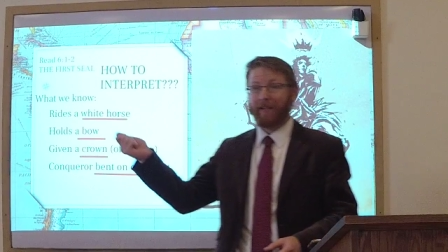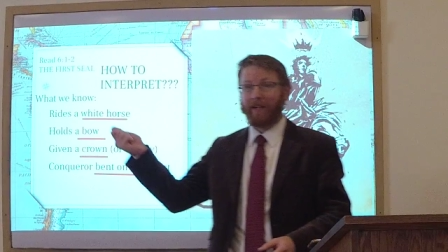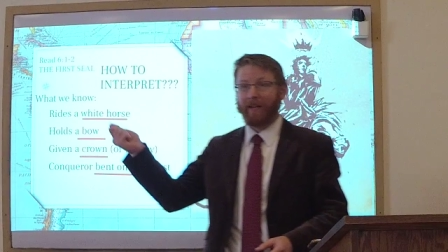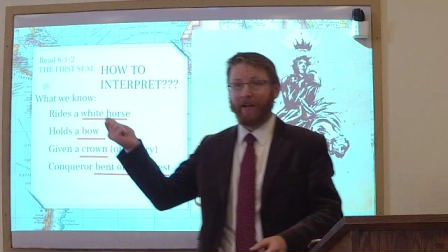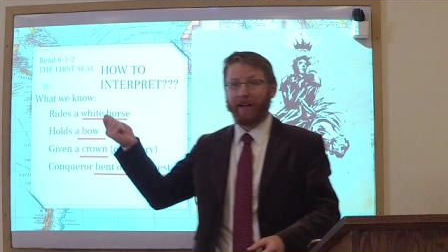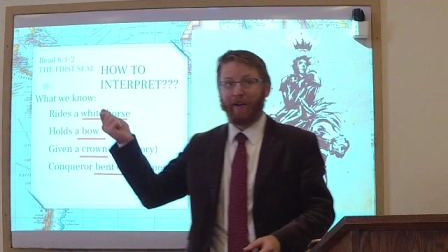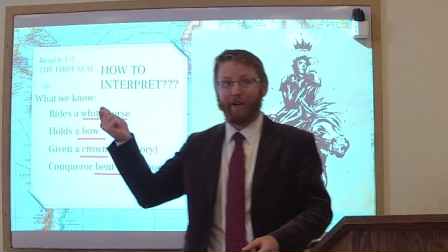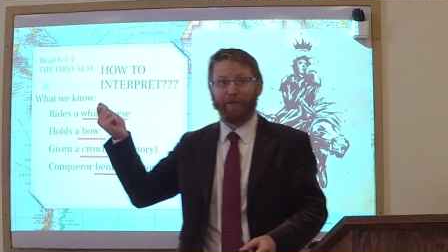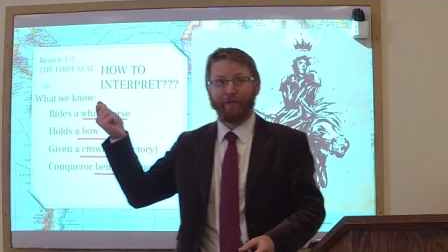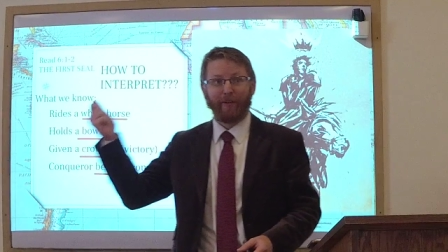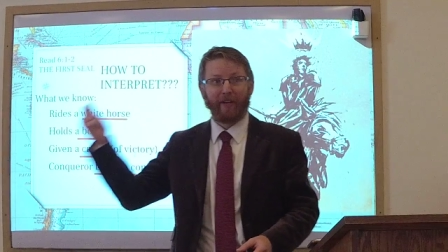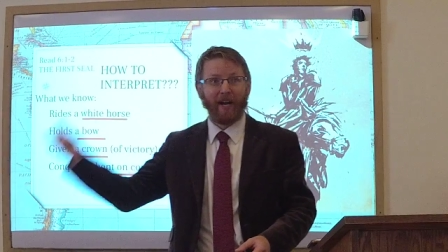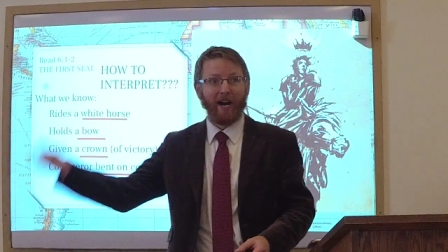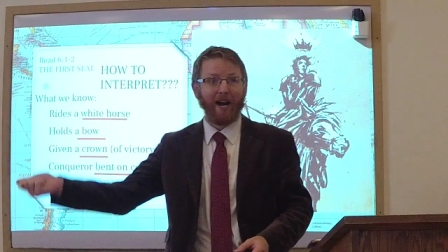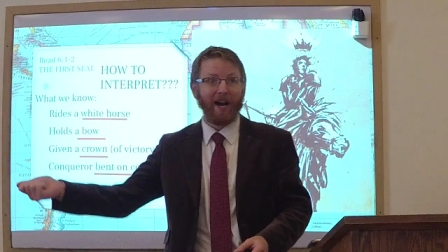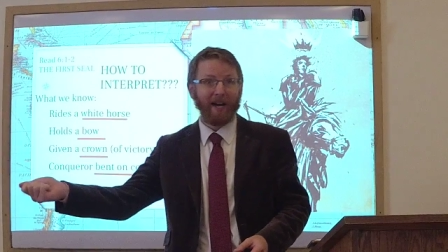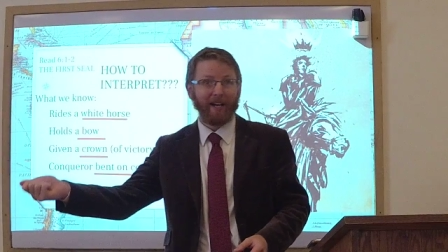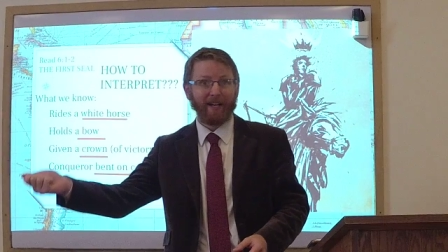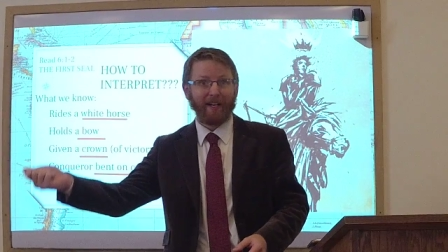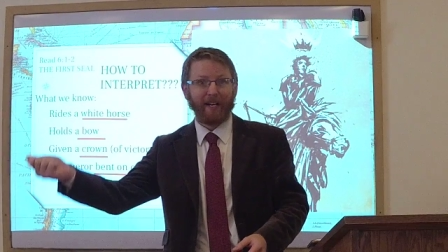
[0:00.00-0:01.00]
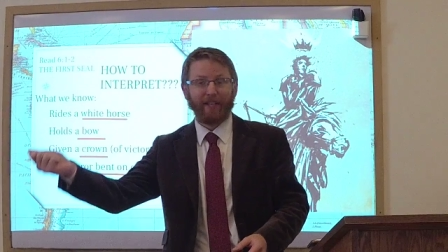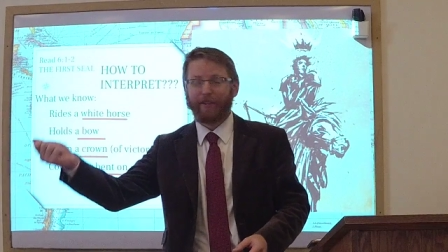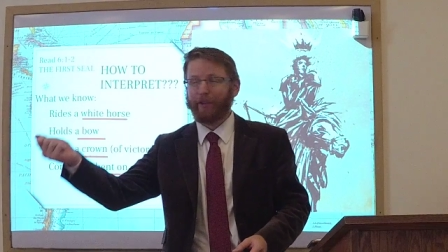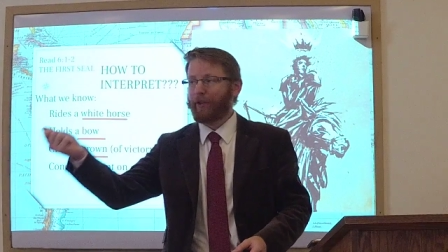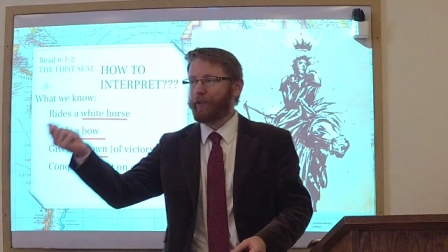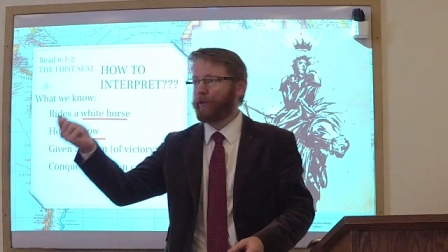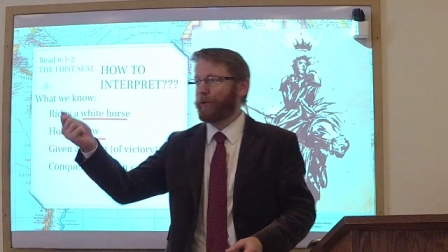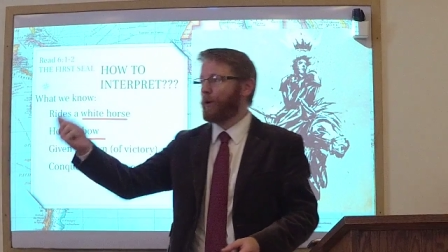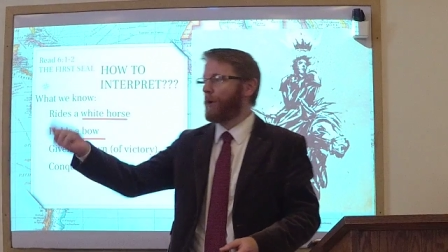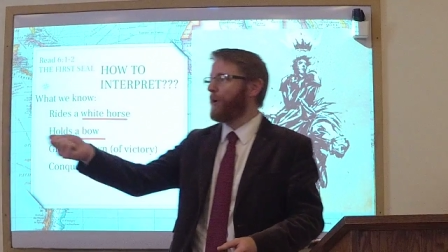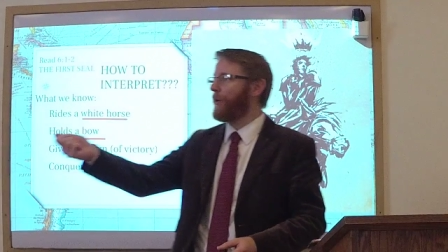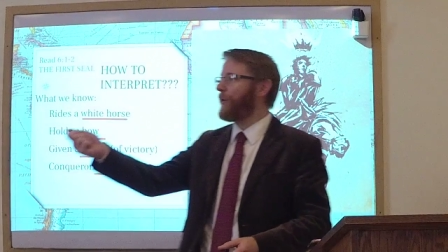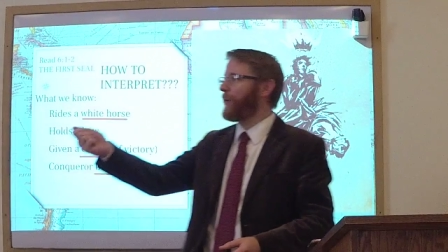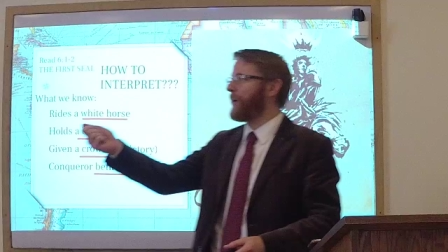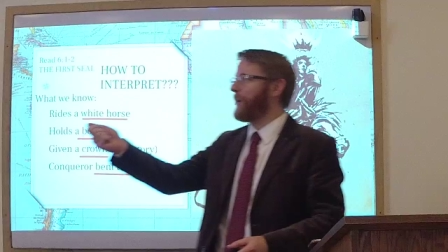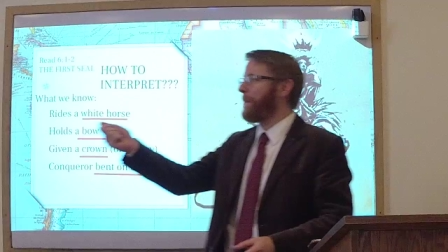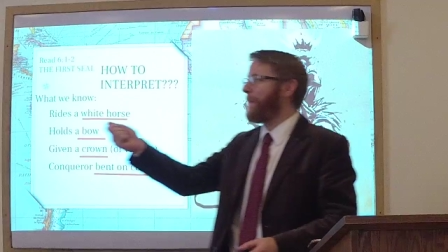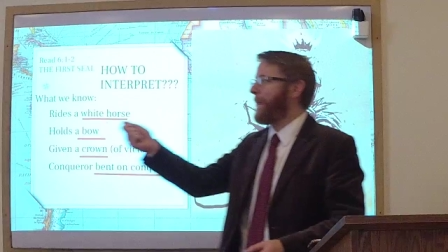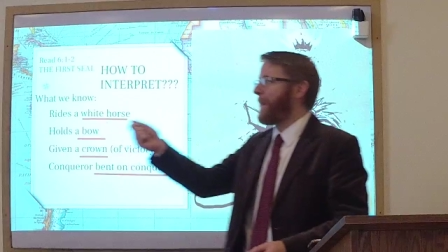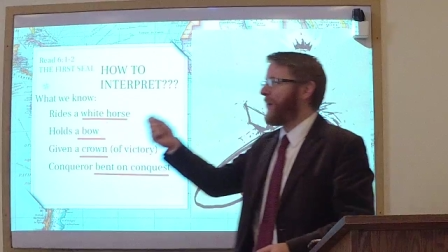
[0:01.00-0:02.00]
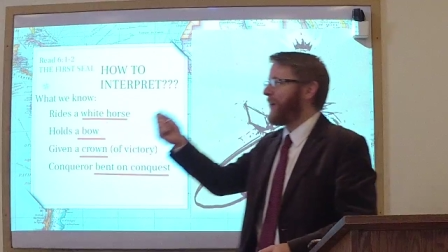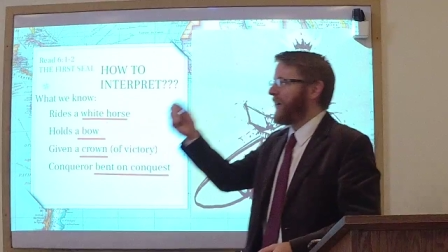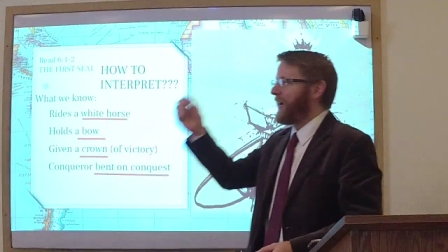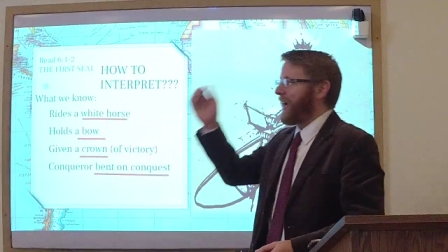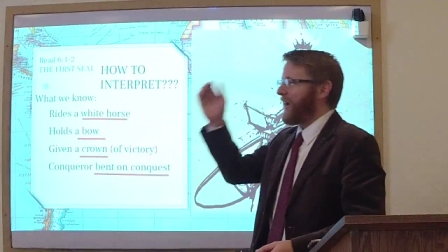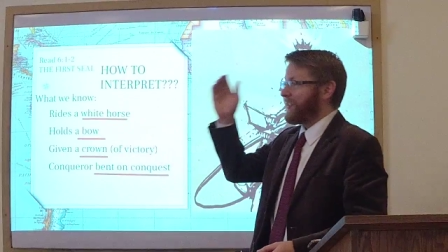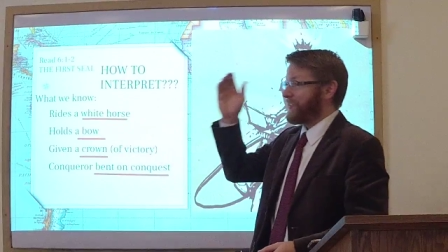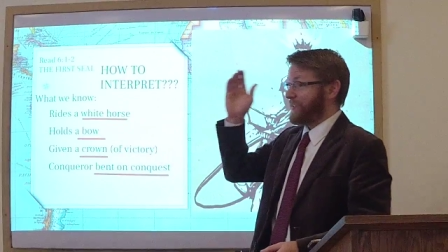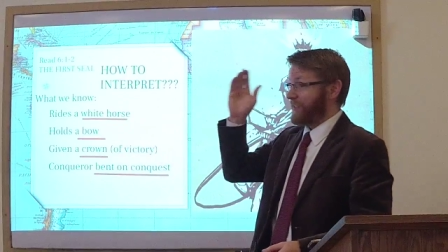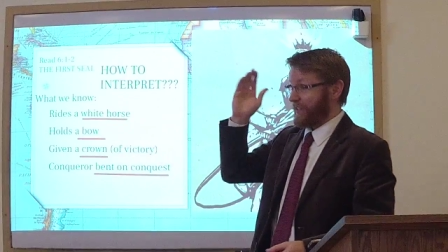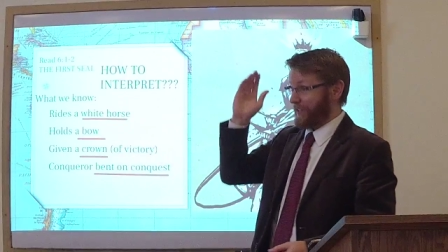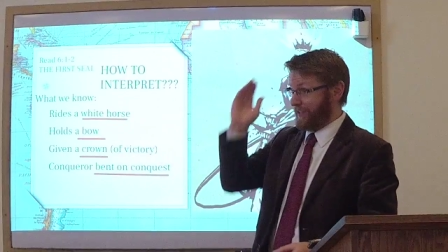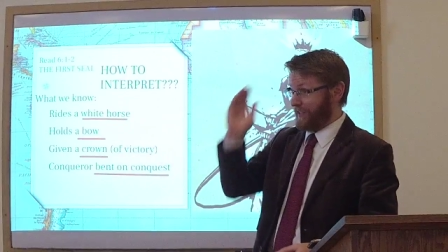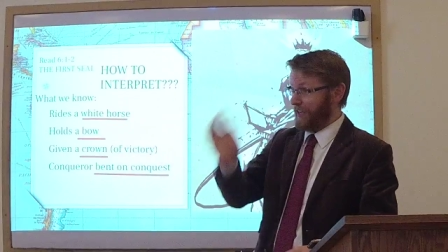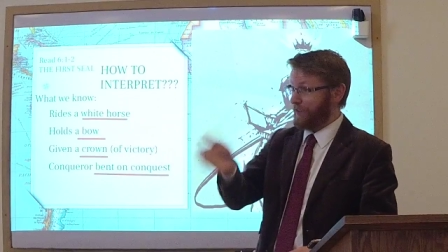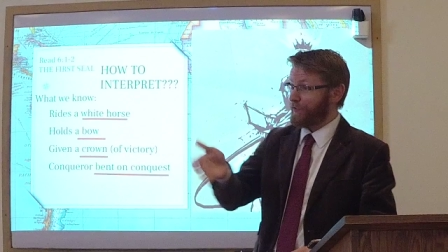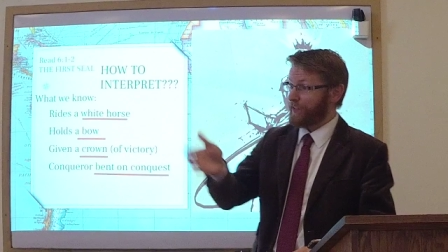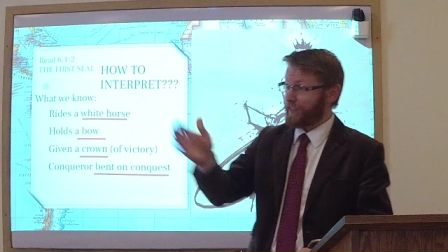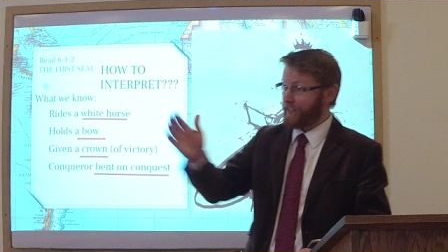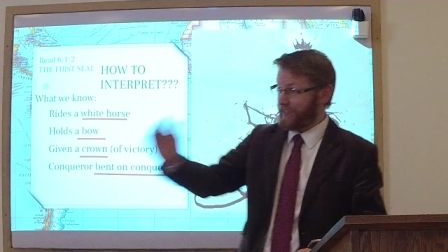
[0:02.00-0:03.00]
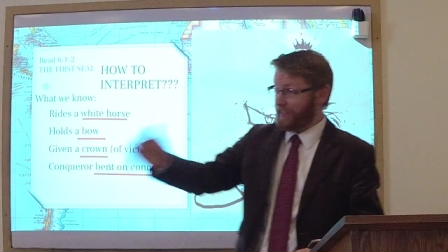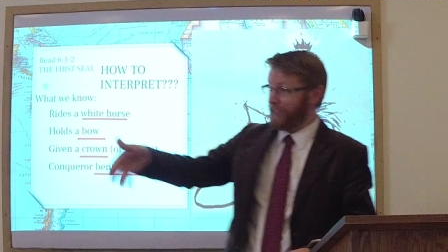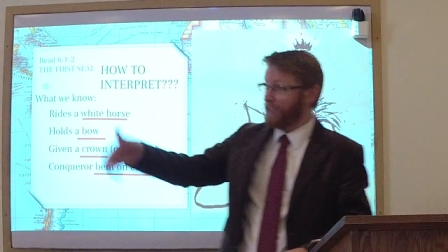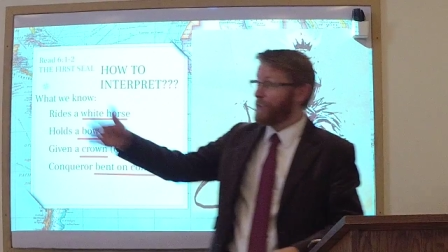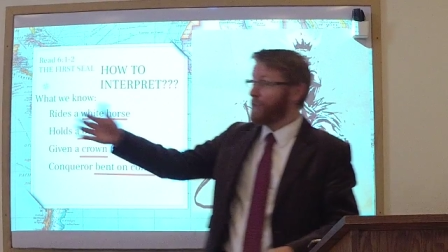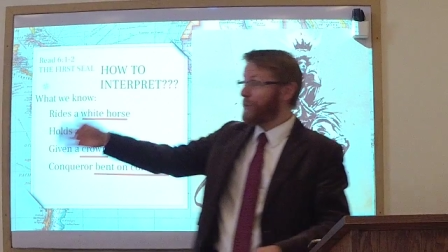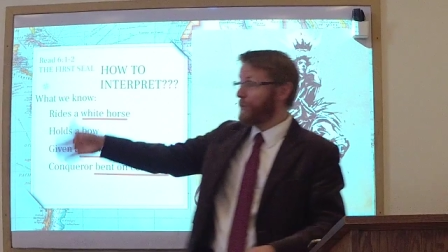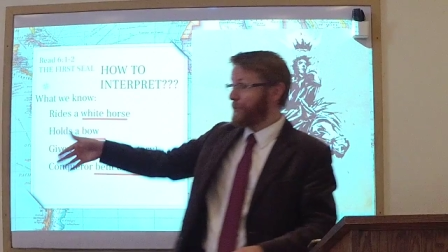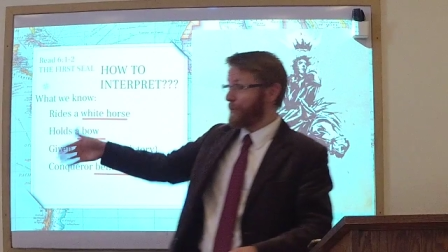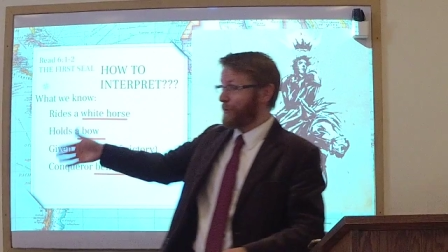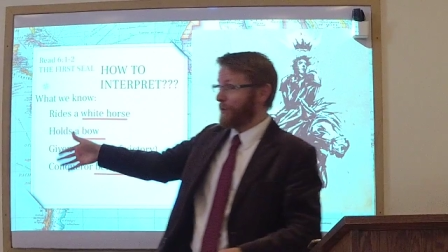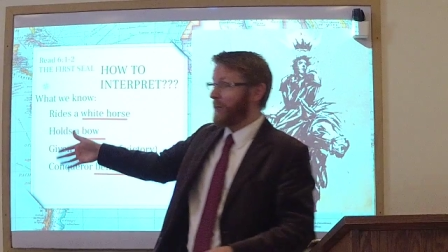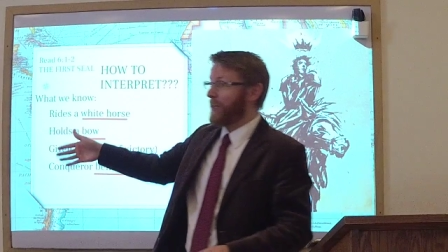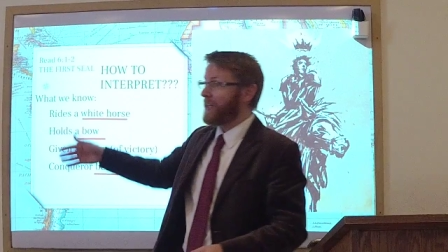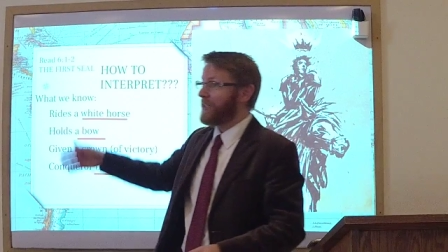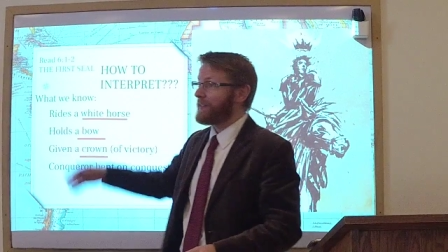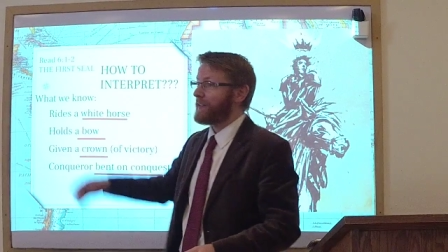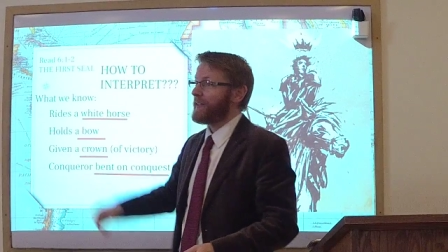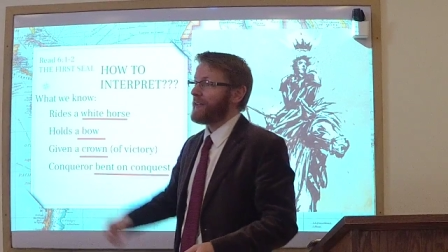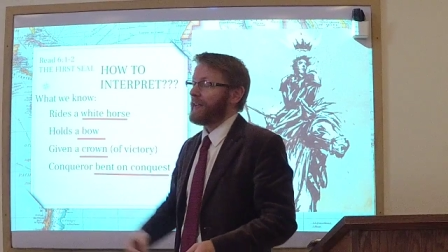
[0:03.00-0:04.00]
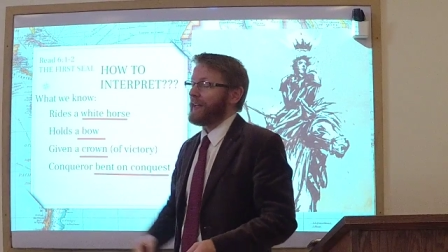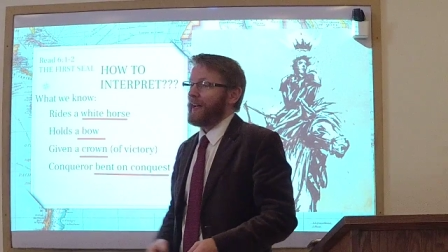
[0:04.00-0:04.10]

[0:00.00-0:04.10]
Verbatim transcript: of God at the throne has the seven seals, right?